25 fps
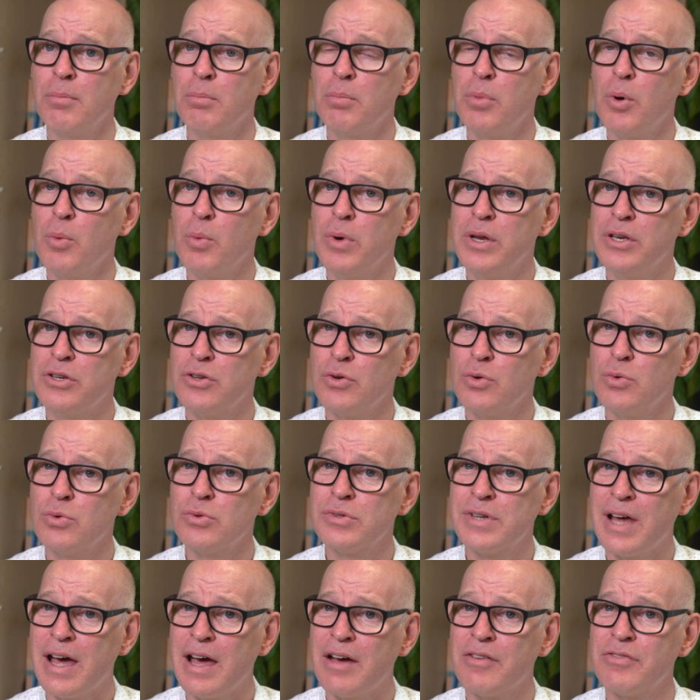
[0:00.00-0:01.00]
but we
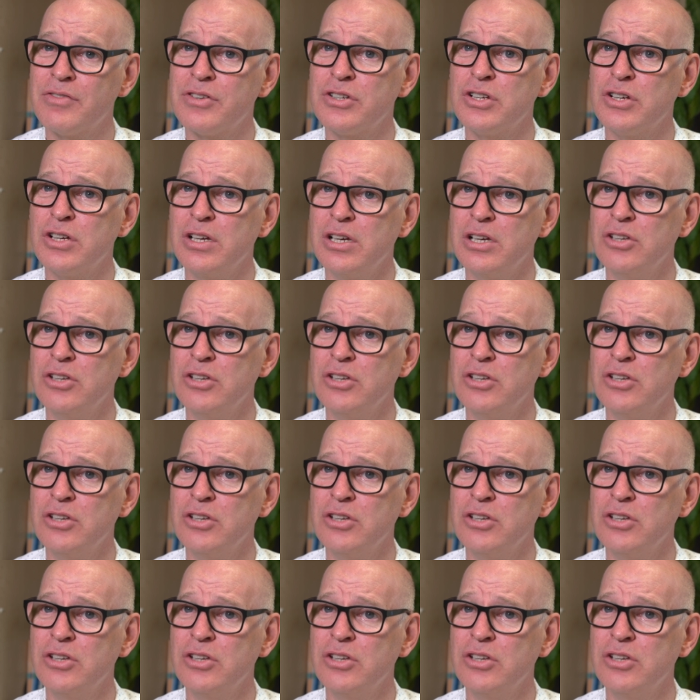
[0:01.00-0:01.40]
don't have to